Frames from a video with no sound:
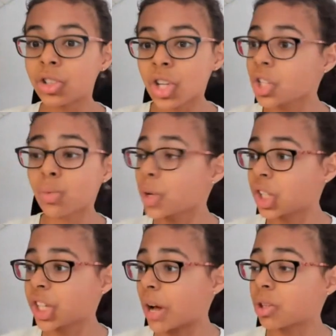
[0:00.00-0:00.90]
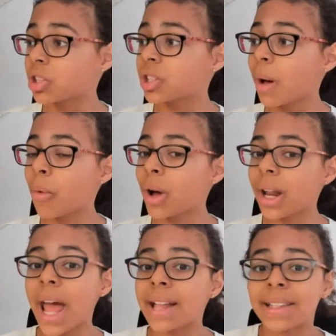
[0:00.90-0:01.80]
Just reach out to someone
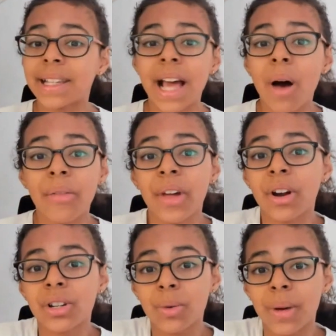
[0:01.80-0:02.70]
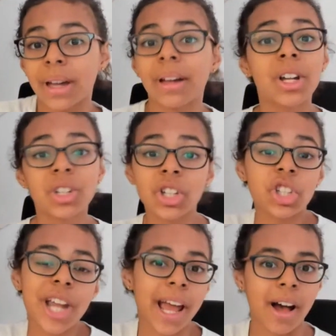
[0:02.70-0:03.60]
and see how they are doing.
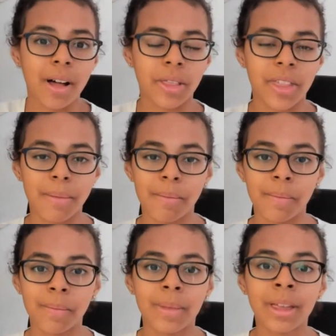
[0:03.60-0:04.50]
Just check on them.